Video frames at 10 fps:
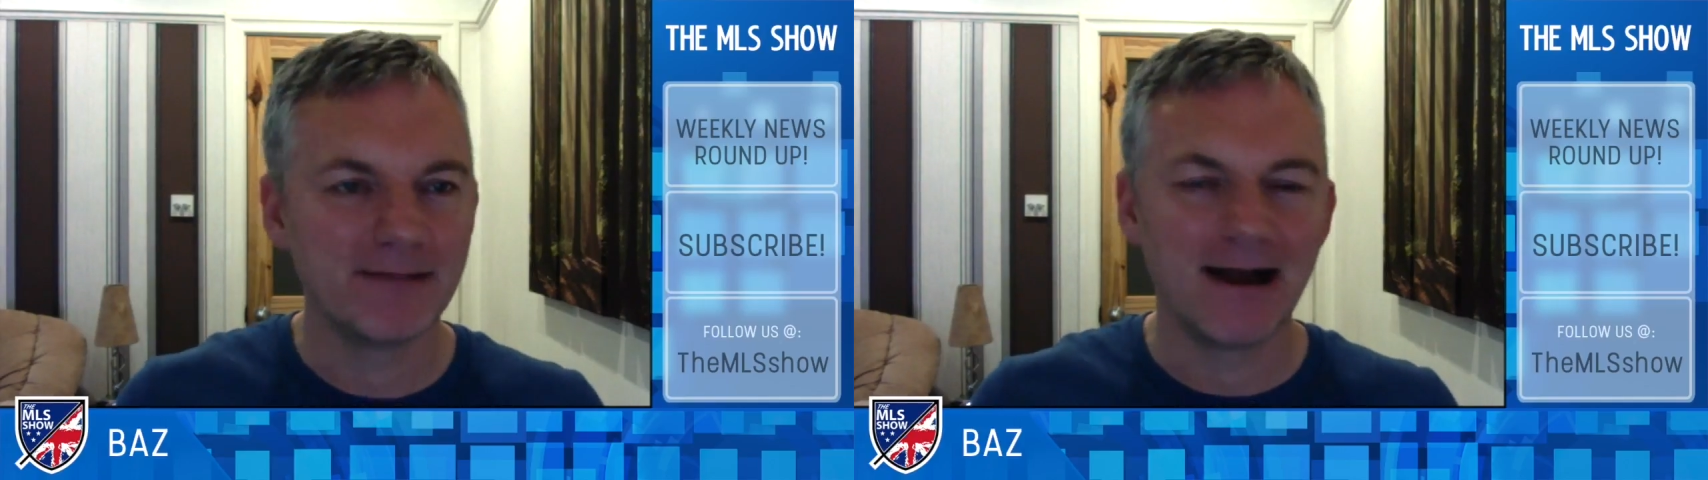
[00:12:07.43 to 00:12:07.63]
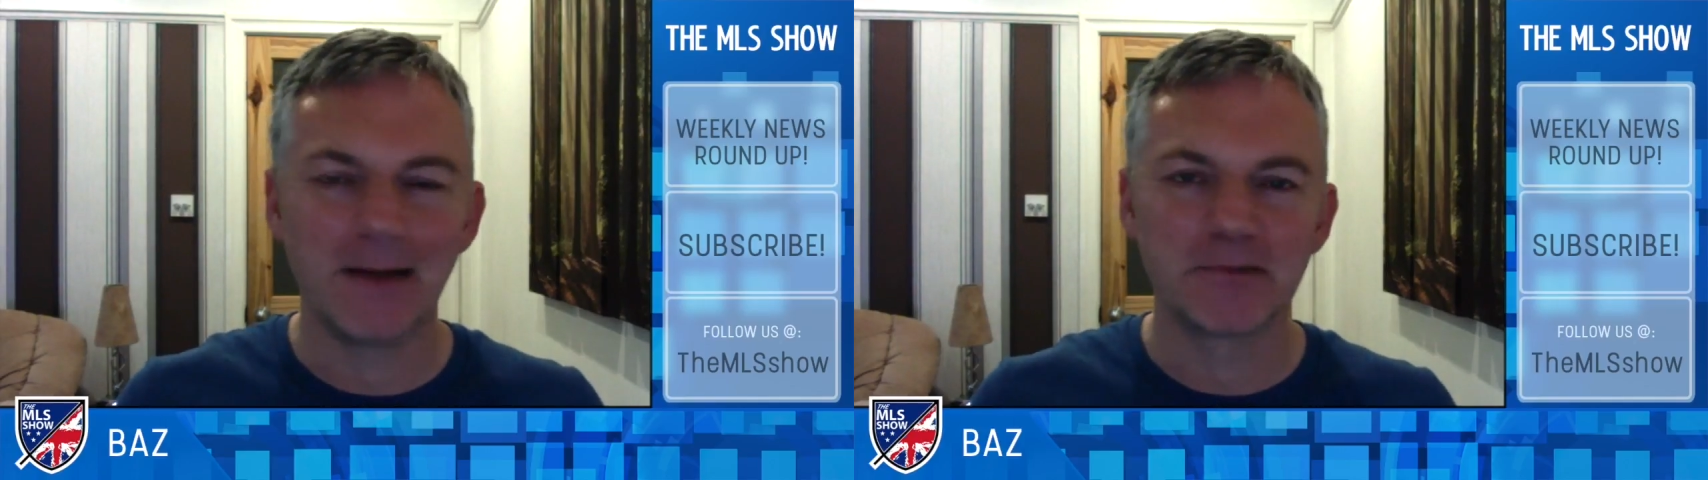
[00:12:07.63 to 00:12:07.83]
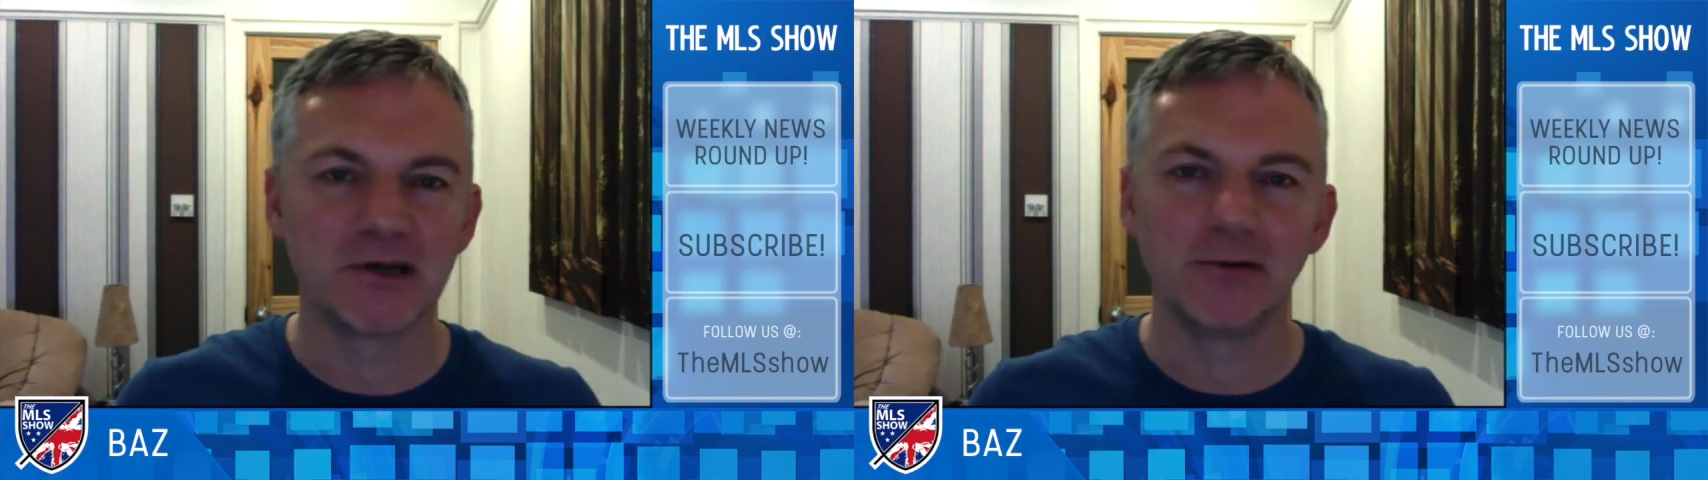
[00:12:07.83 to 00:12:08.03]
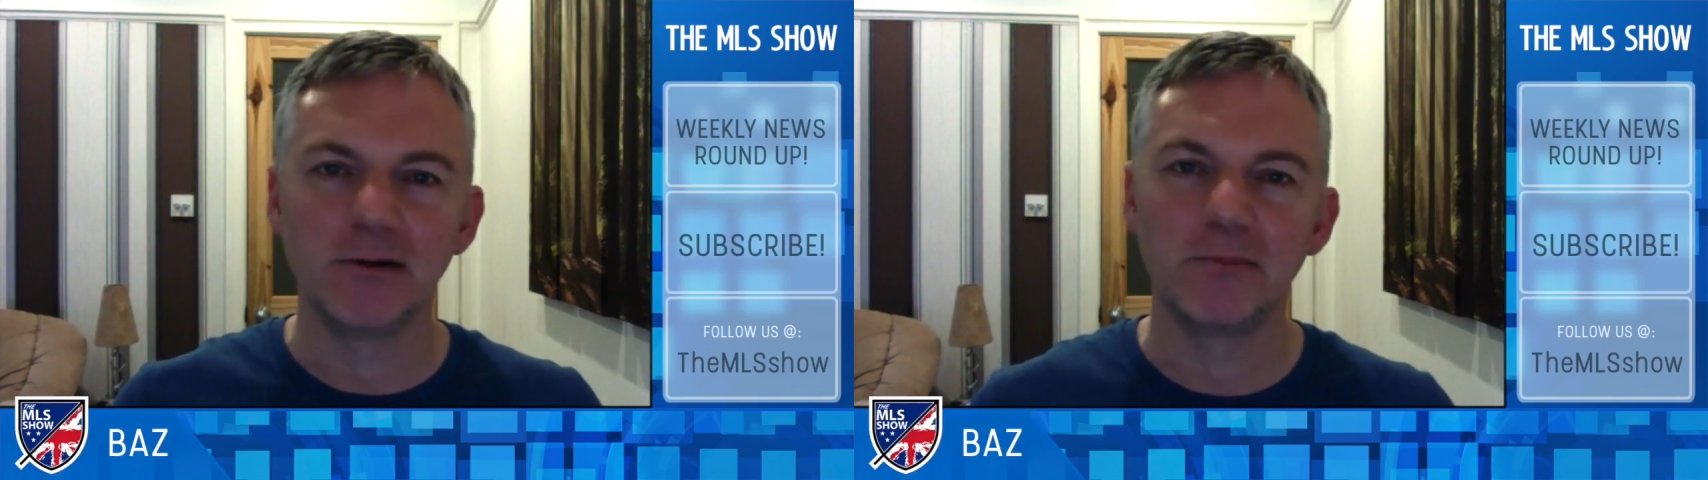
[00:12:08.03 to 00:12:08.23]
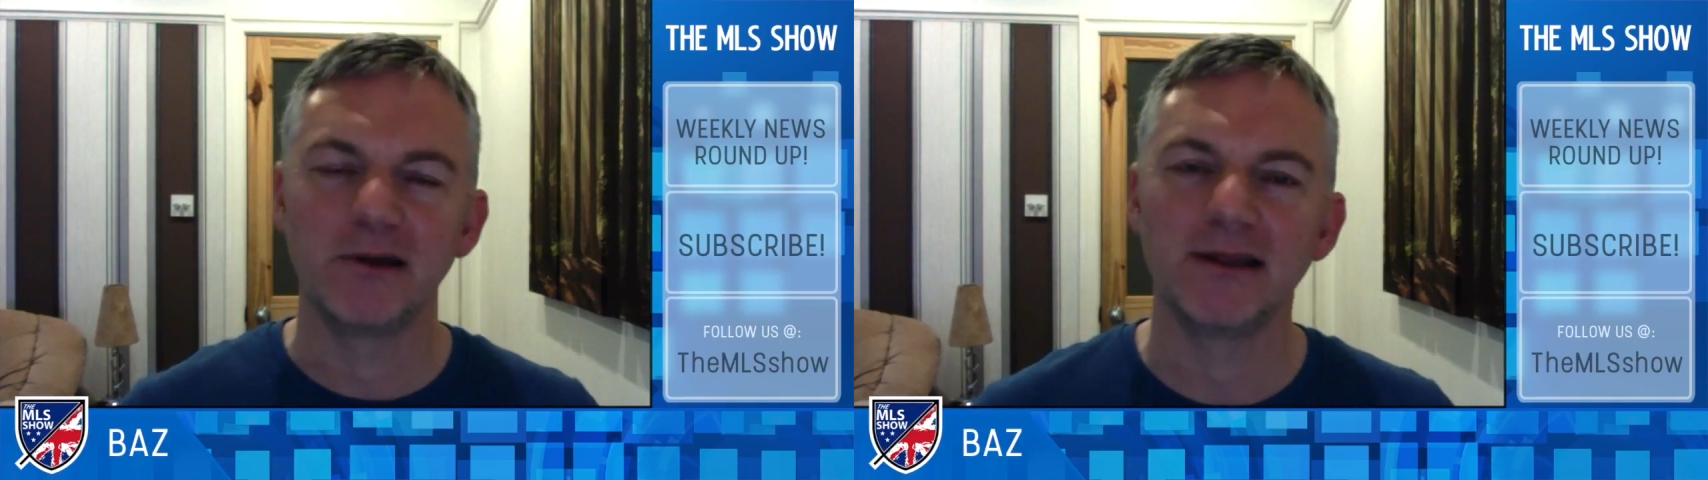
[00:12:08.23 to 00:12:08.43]

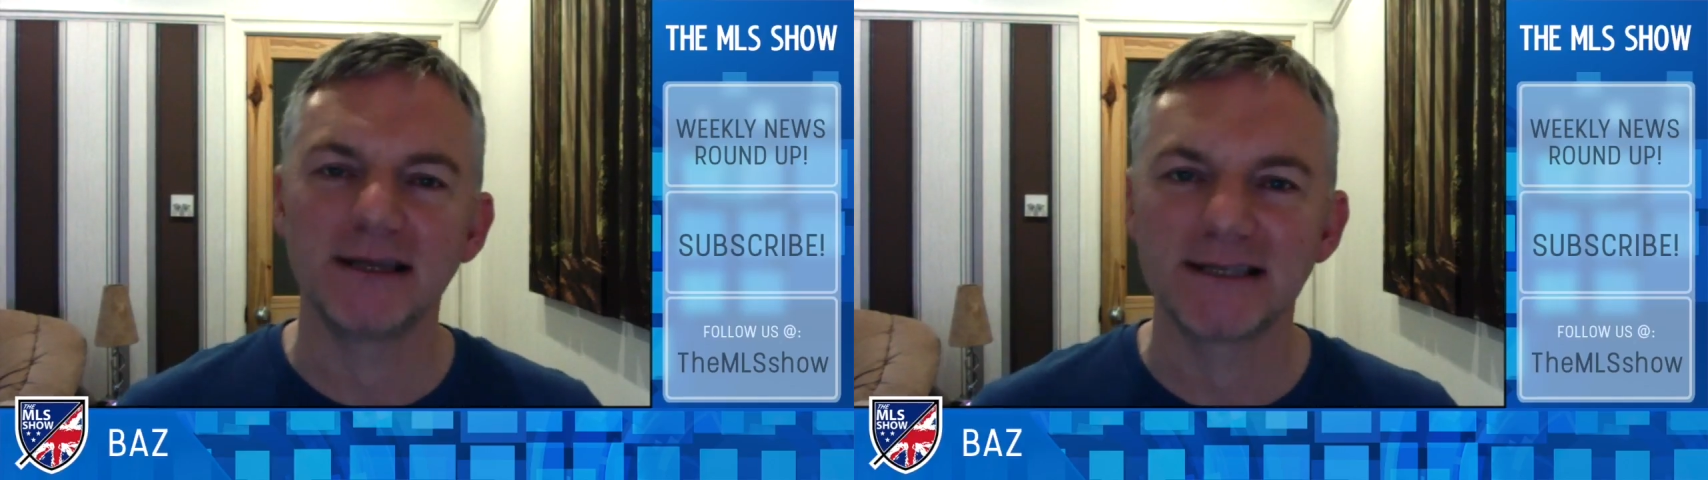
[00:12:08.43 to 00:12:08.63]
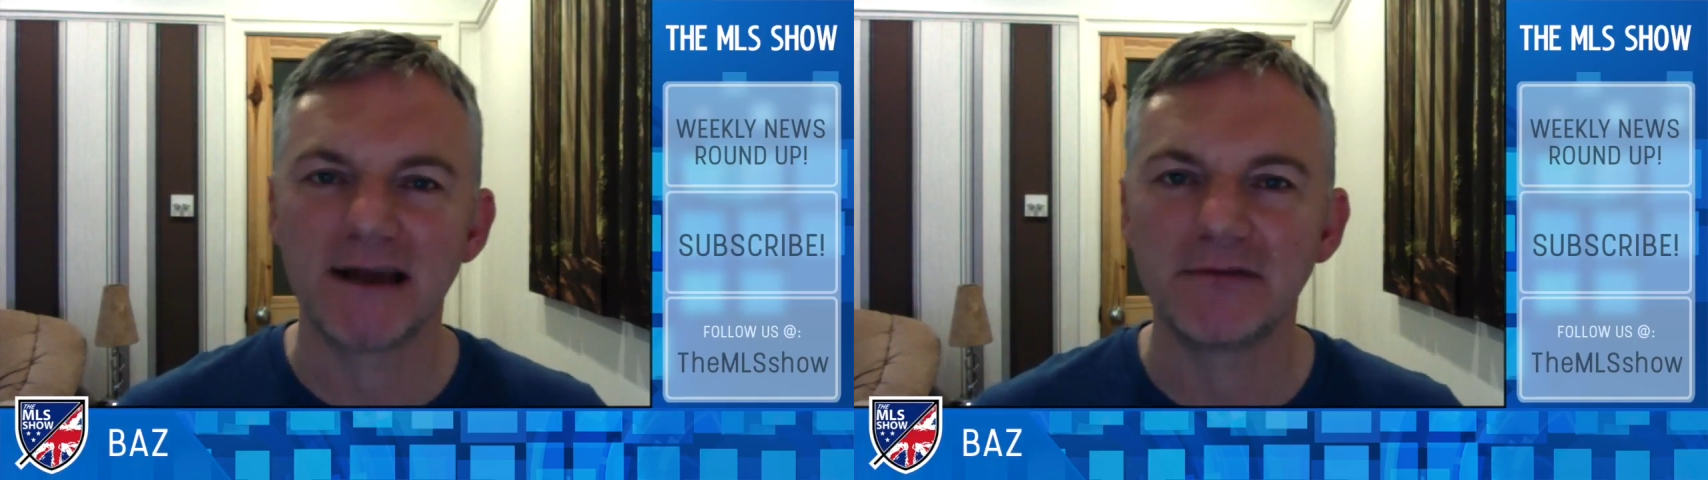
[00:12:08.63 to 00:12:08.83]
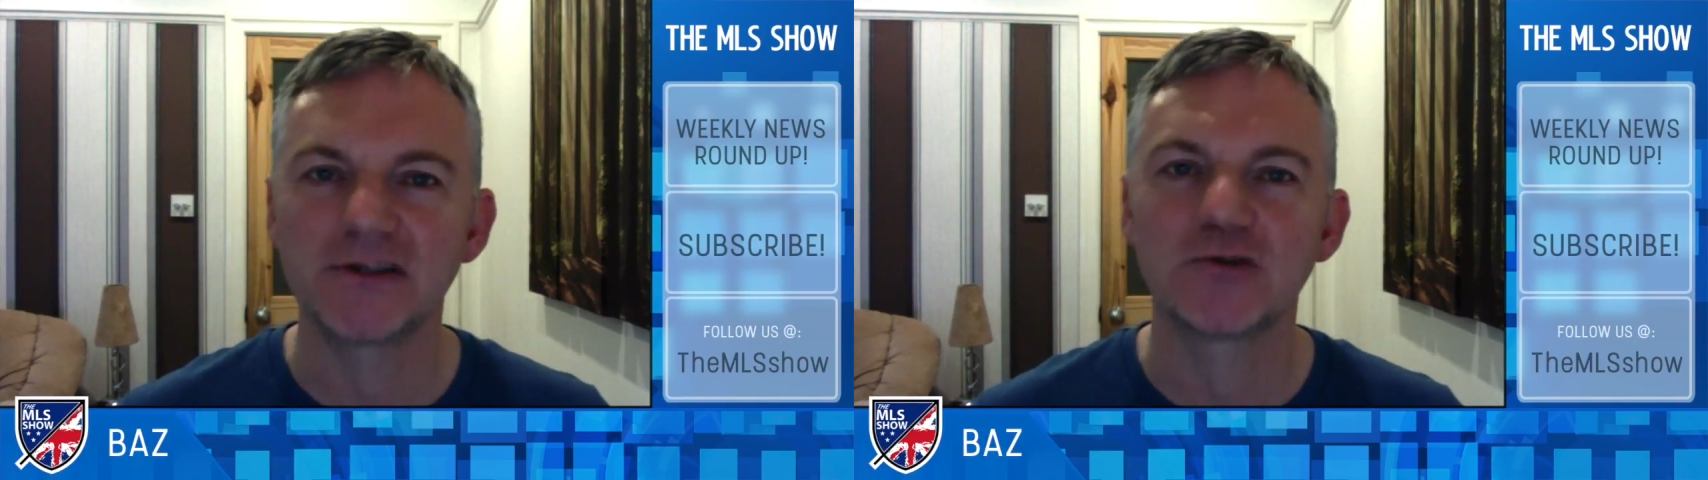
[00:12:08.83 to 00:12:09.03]
Absolutely brilliant effort.